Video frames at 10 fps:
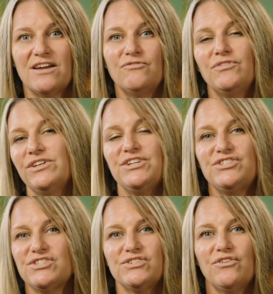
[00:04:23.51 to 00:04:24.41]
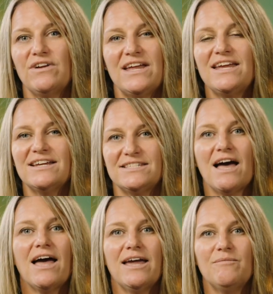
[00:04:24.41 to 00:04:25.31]
and really just creating a
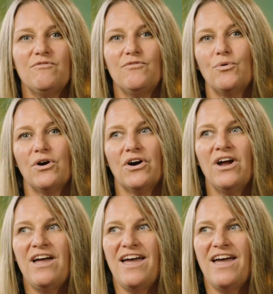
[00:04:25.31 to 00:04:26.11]
time for